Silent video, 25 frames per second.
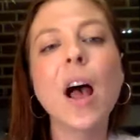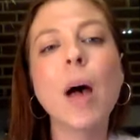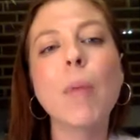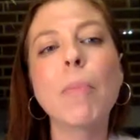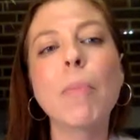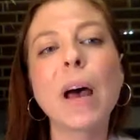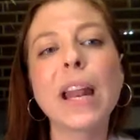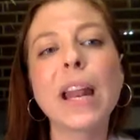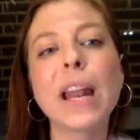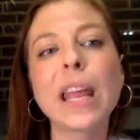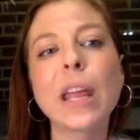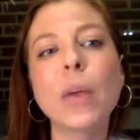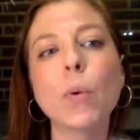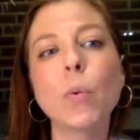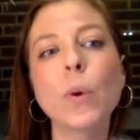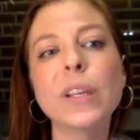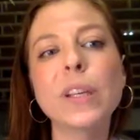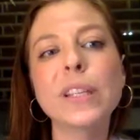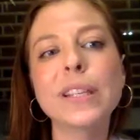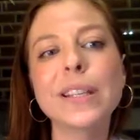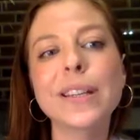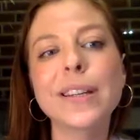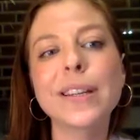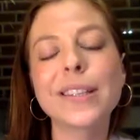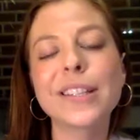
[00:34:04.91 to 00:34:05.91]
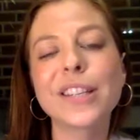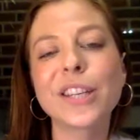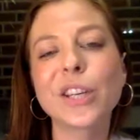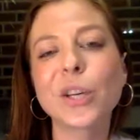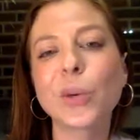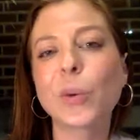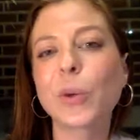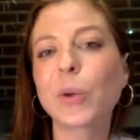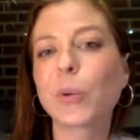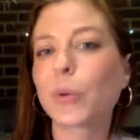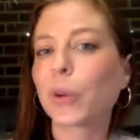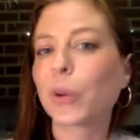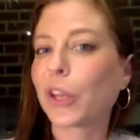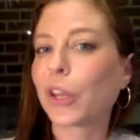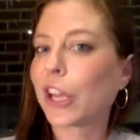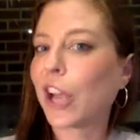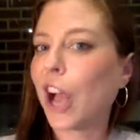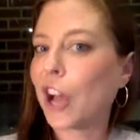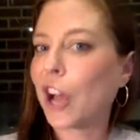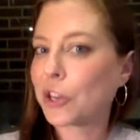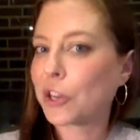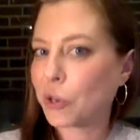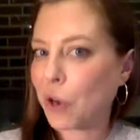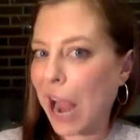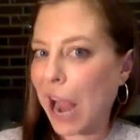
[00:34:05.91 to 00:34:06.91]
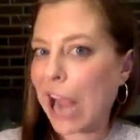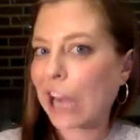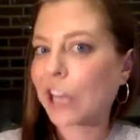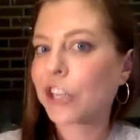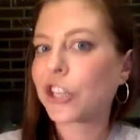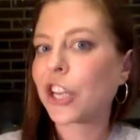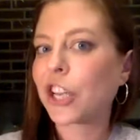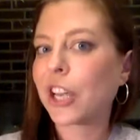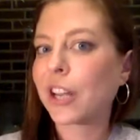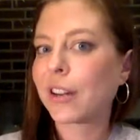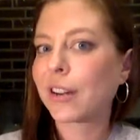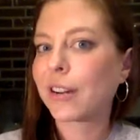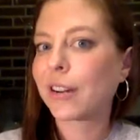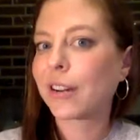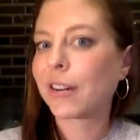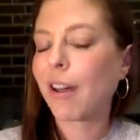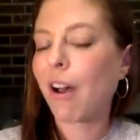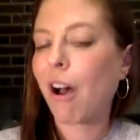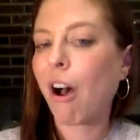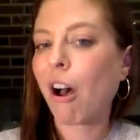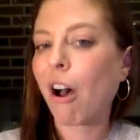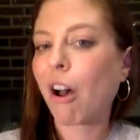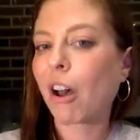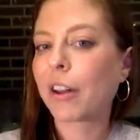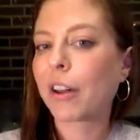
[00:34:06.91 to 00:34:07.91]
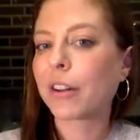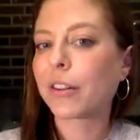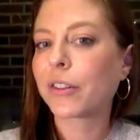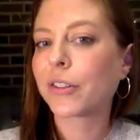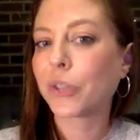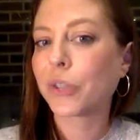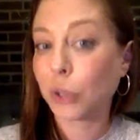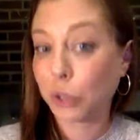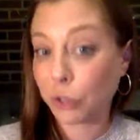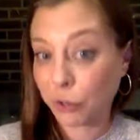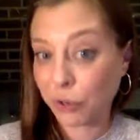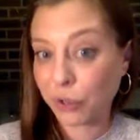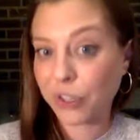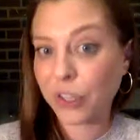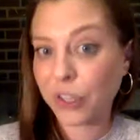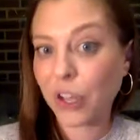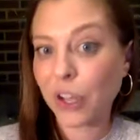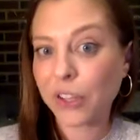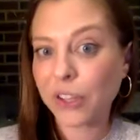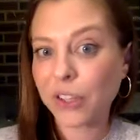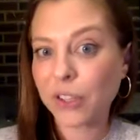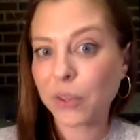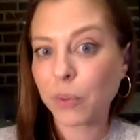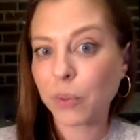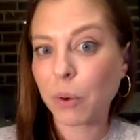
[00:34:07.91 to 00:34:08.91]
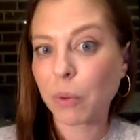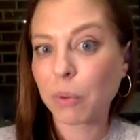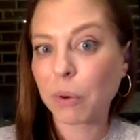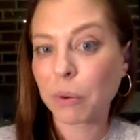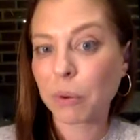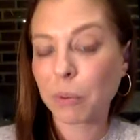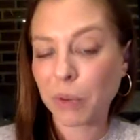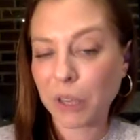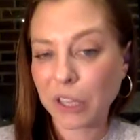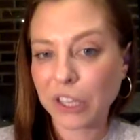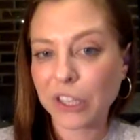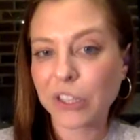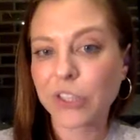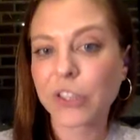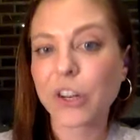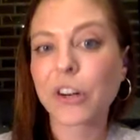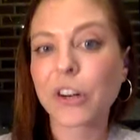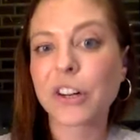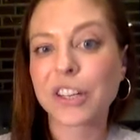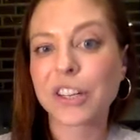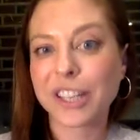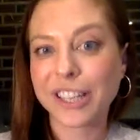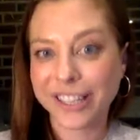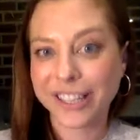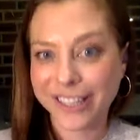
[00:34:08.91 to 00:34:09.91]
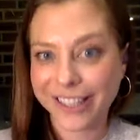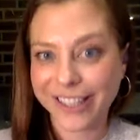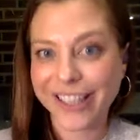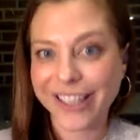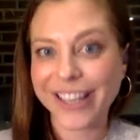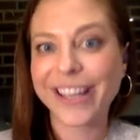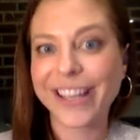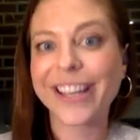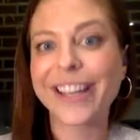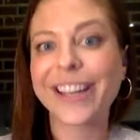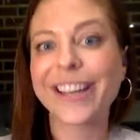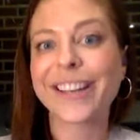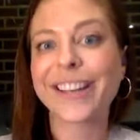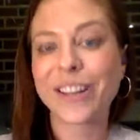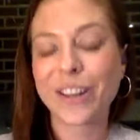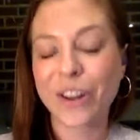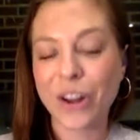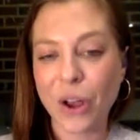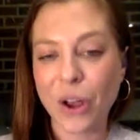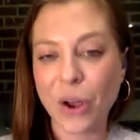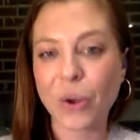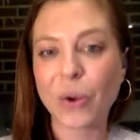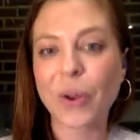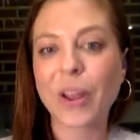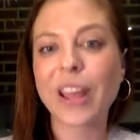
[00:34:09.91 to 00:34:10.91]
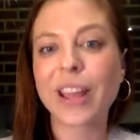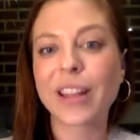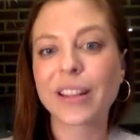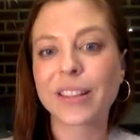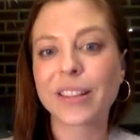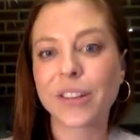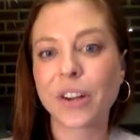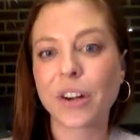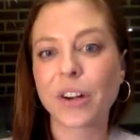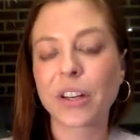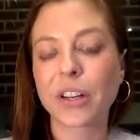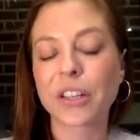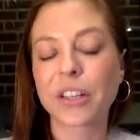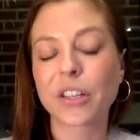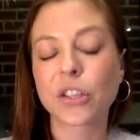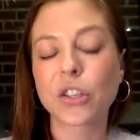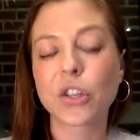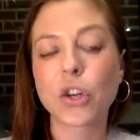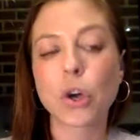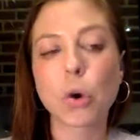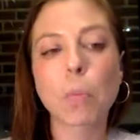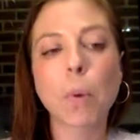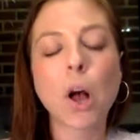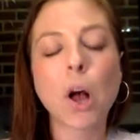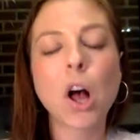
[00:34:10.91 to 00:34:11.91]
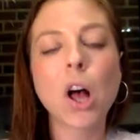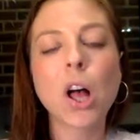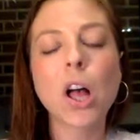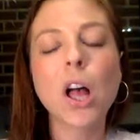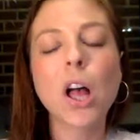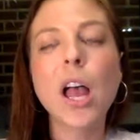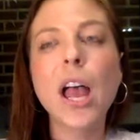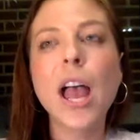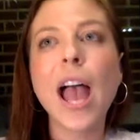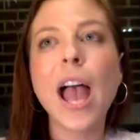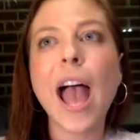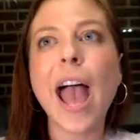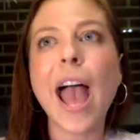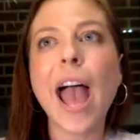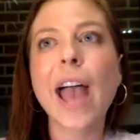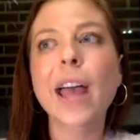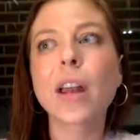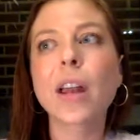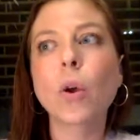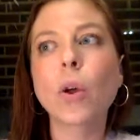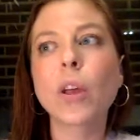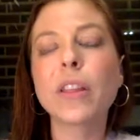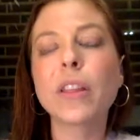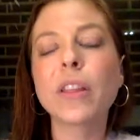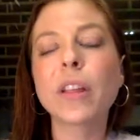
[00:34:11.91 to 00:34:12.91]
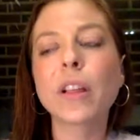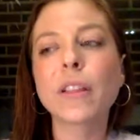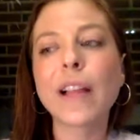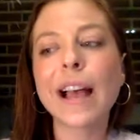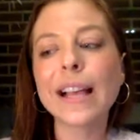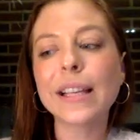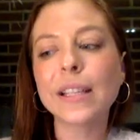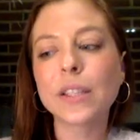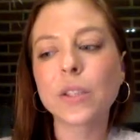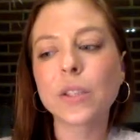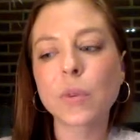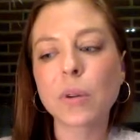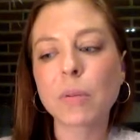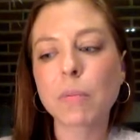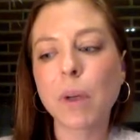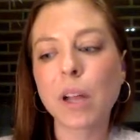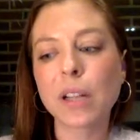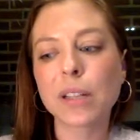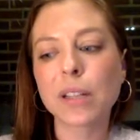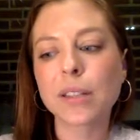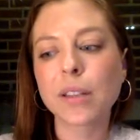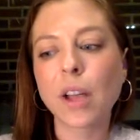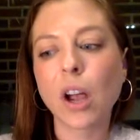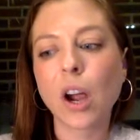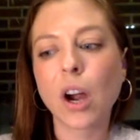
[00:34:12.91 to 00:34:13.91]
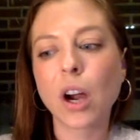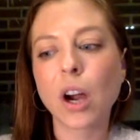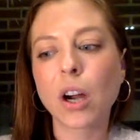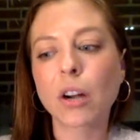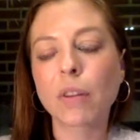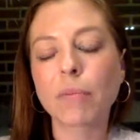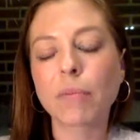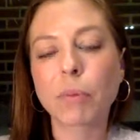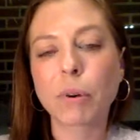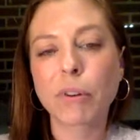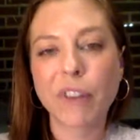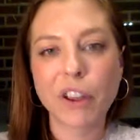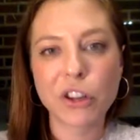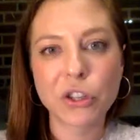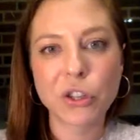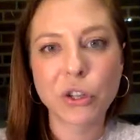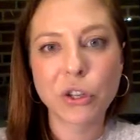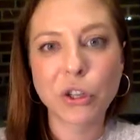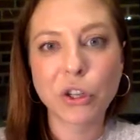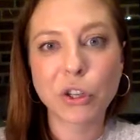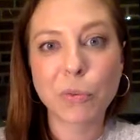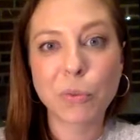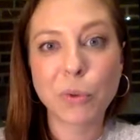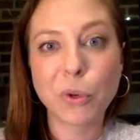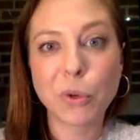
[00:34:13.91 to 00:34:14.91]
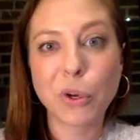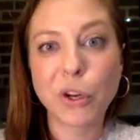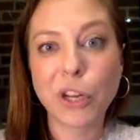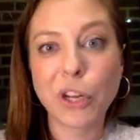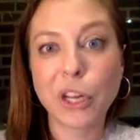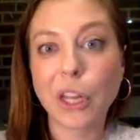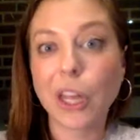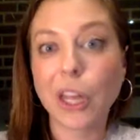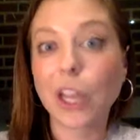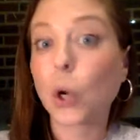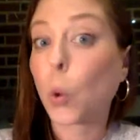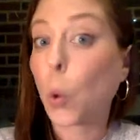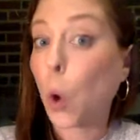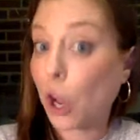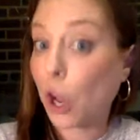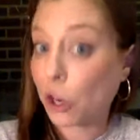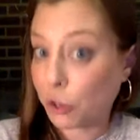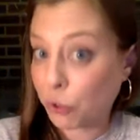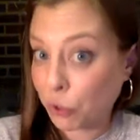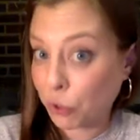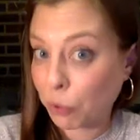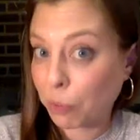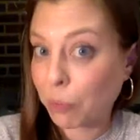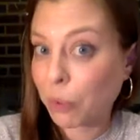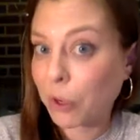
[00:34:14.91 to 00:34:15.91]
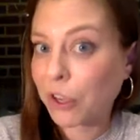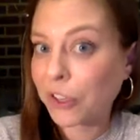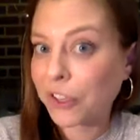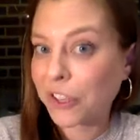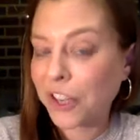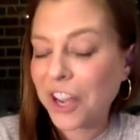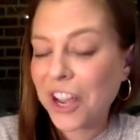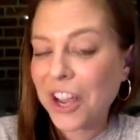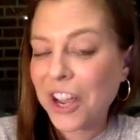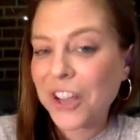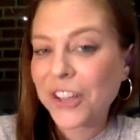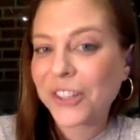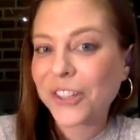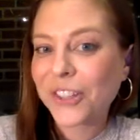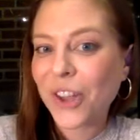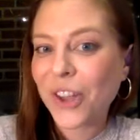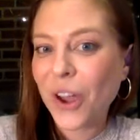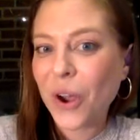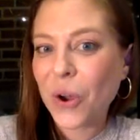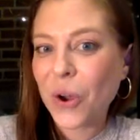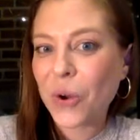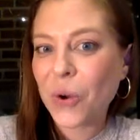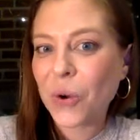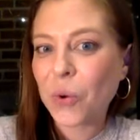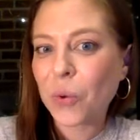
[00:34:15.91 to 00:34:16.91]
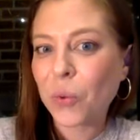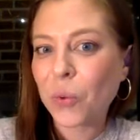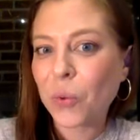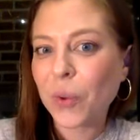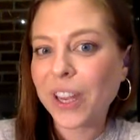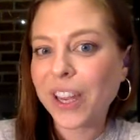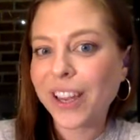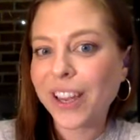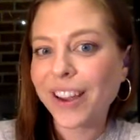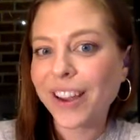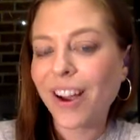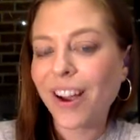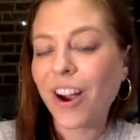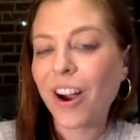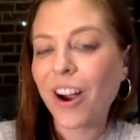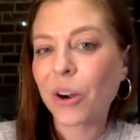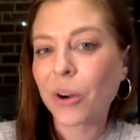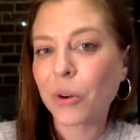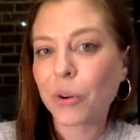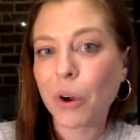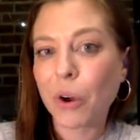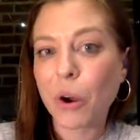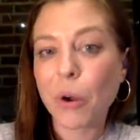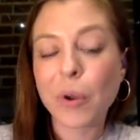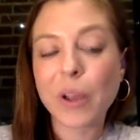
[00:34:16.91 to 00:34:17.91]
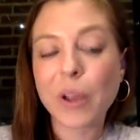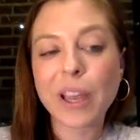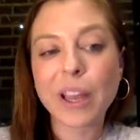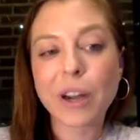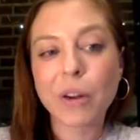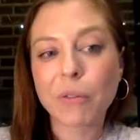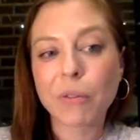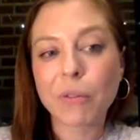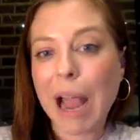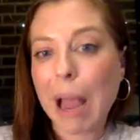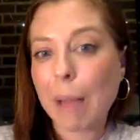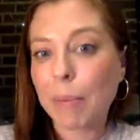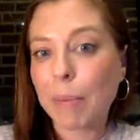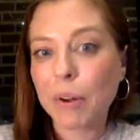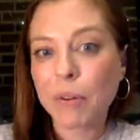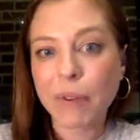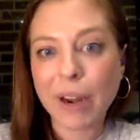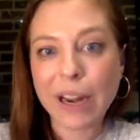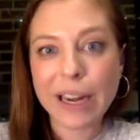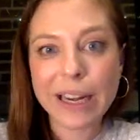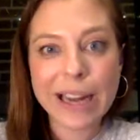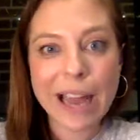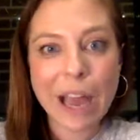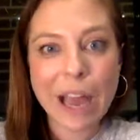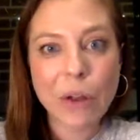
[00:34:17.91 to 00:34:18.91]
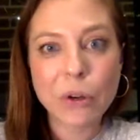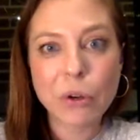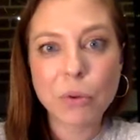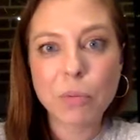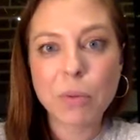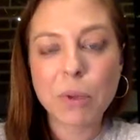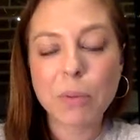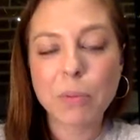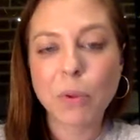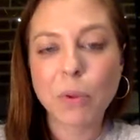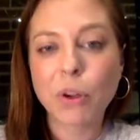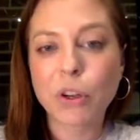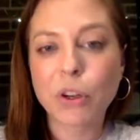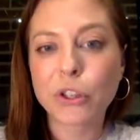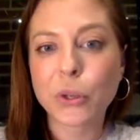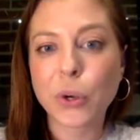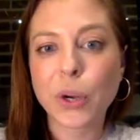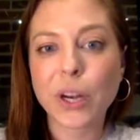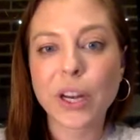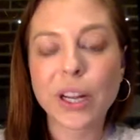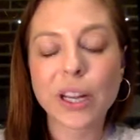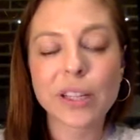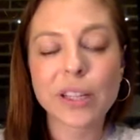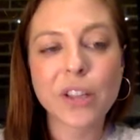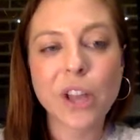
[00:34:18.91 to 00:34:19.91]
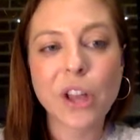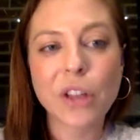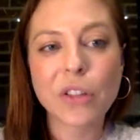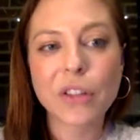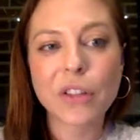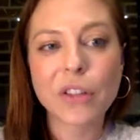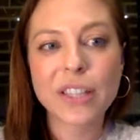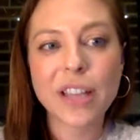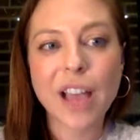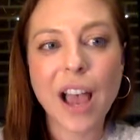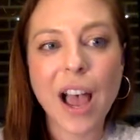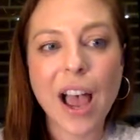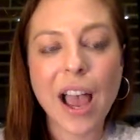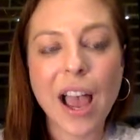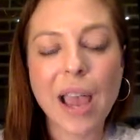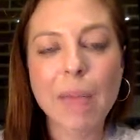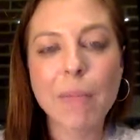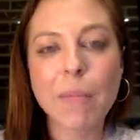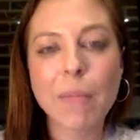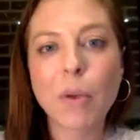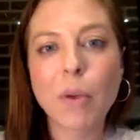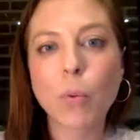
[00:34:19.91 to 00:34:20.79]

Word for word: But it wasn't until we really got traction on search results when we really started to see, you know, it starting to snowball. And in the last three months, our professional community like quadrupled. So we are growing at a rapid rate now. New people are joining us all the time.